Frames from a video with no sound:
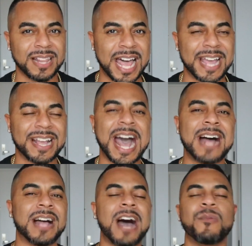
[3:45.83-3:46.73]

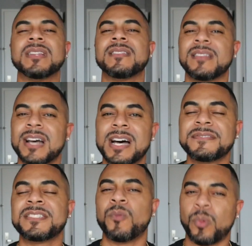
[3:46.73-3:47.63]
I would
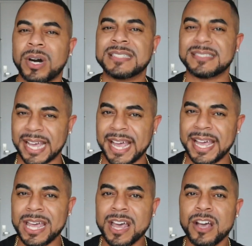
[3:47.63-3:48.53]
love to one
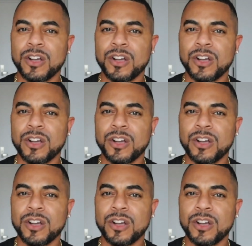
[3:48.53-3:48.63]
day